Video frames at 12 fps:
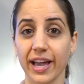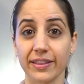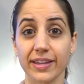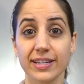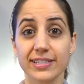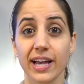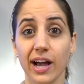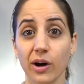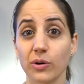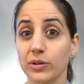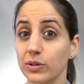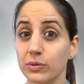and that's
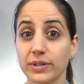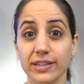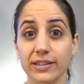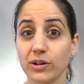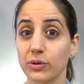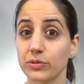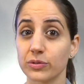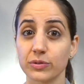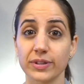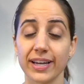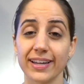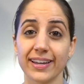how you can go through
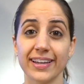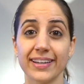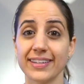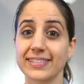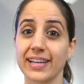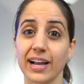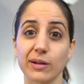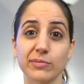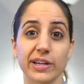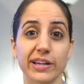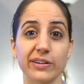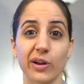that
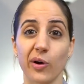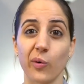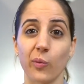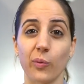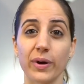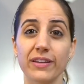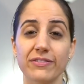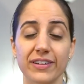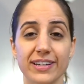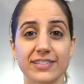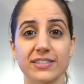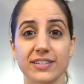timeline way
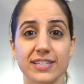faster,